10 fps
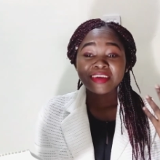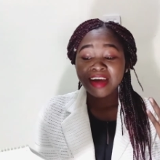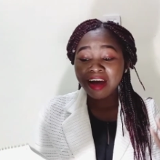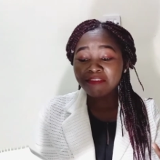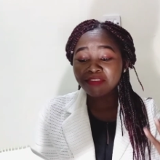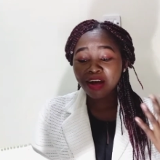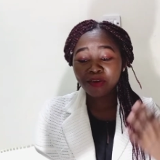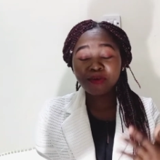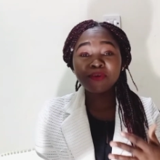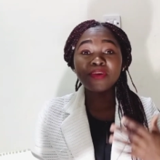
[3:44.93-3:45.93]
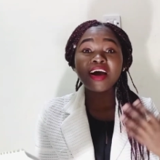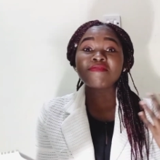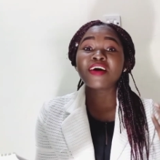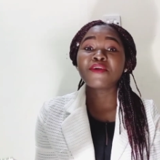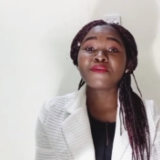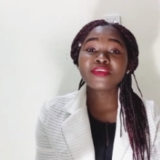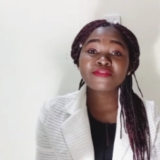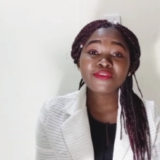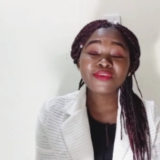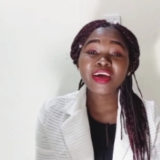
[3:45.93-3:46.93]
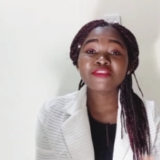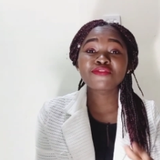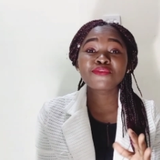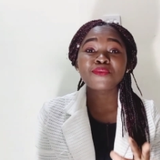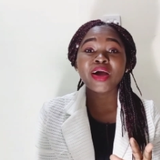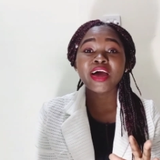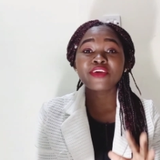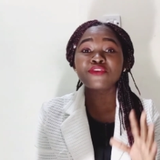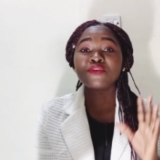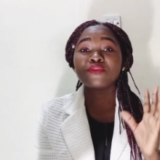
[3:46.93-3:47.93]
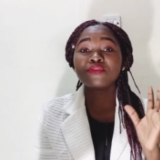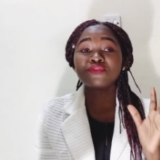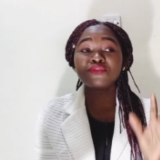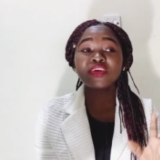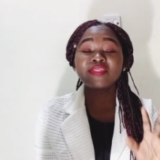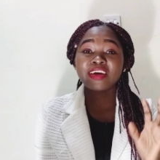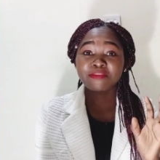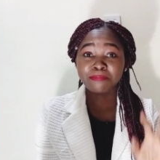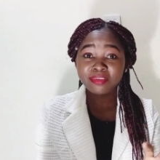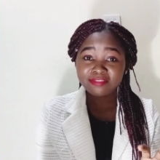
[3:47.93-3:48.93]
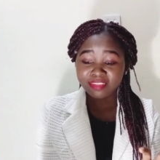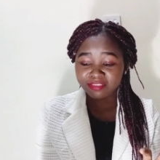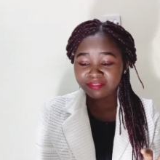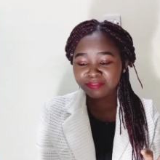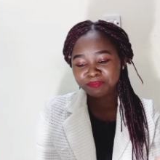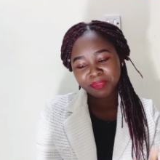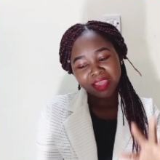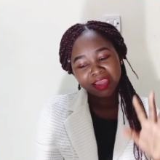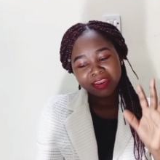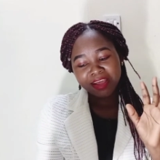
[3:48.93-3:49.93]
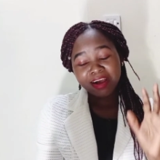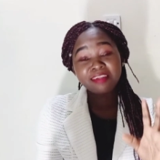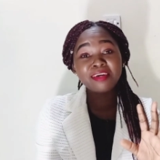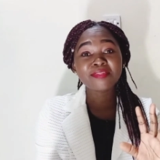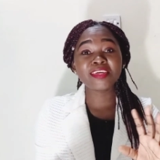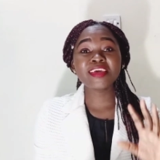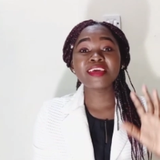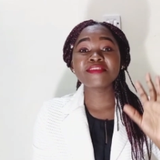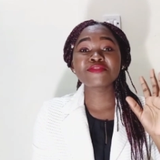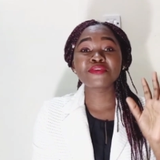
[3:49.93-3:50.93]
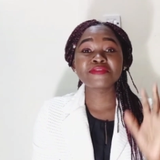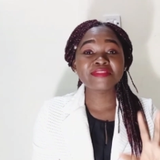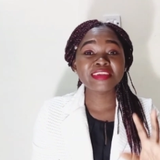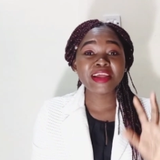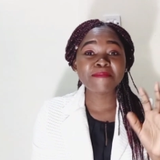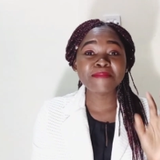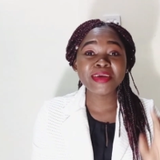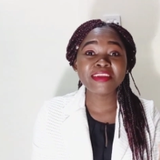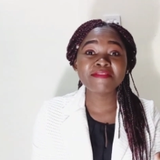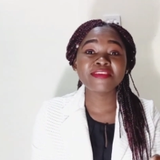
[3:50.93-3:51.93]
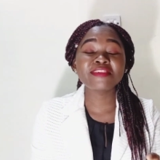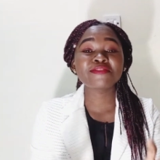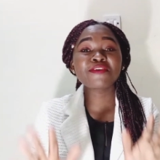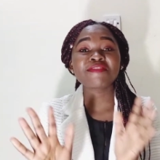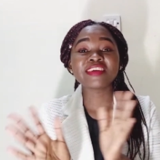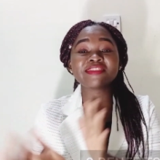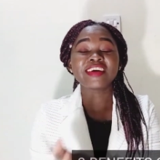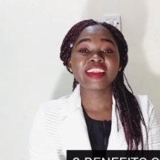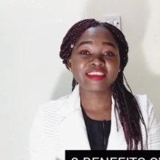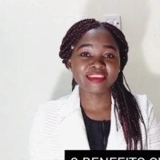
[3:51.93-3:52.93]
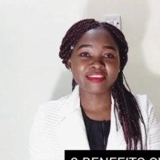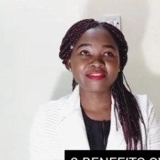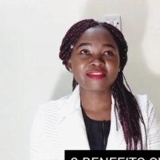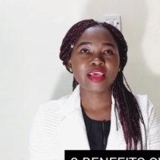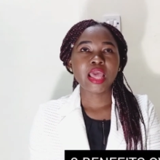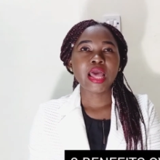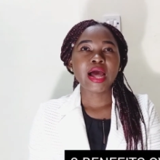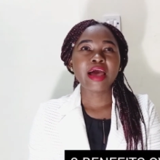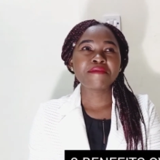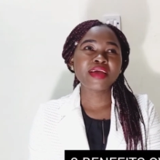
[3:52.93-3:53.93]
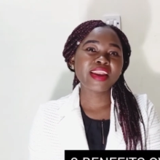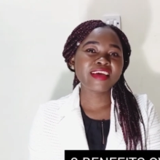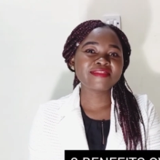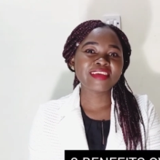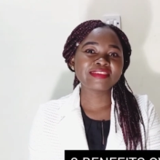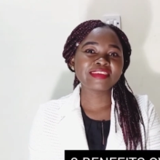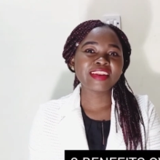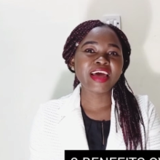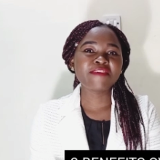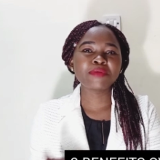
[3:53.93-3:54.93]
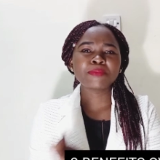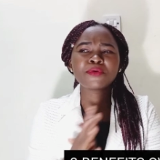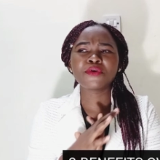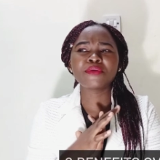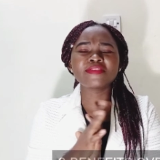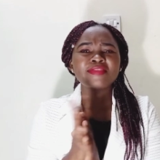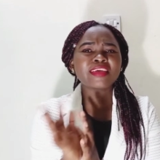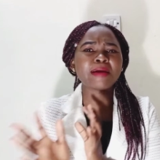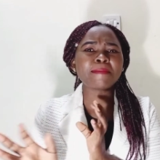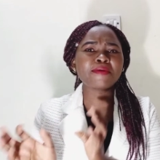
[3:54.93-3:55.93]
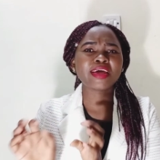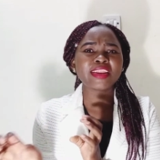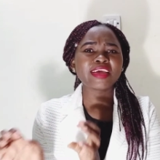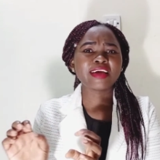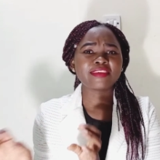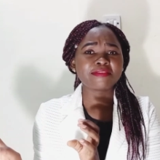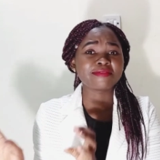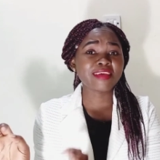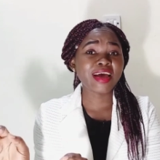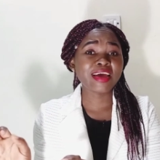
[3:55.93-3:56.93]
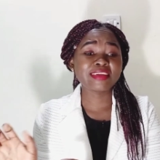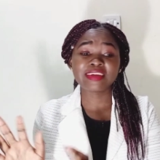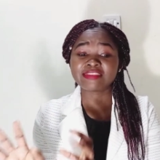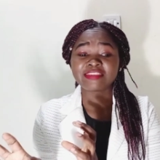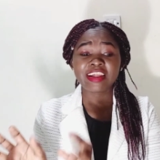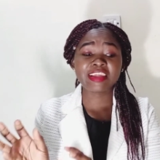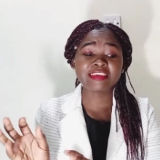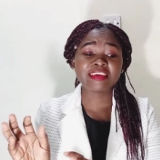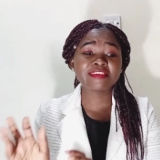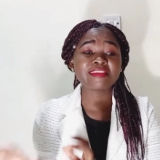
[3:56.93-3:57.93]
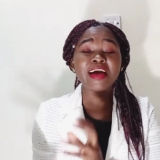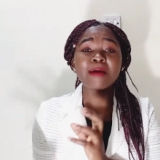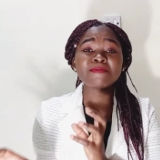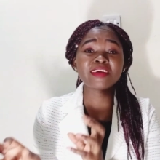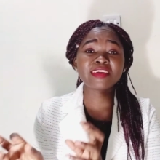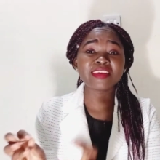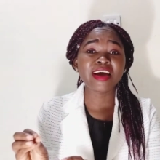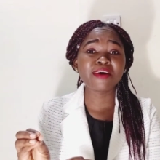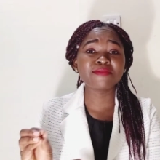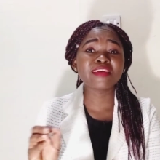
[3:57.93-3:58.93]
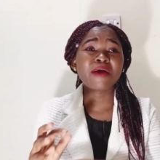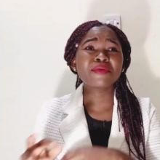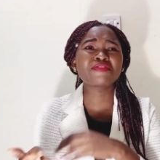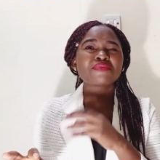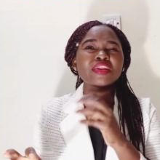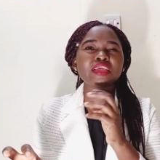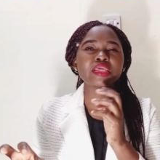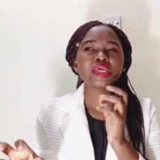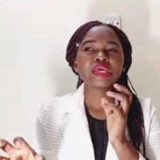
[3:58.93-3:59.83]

have a goal, have a reason as to why you're doing that business. The other thing is consider benefits over challenges. I realize that in life, people always think about the negative side, the challenges, the ups and downs, how it's really,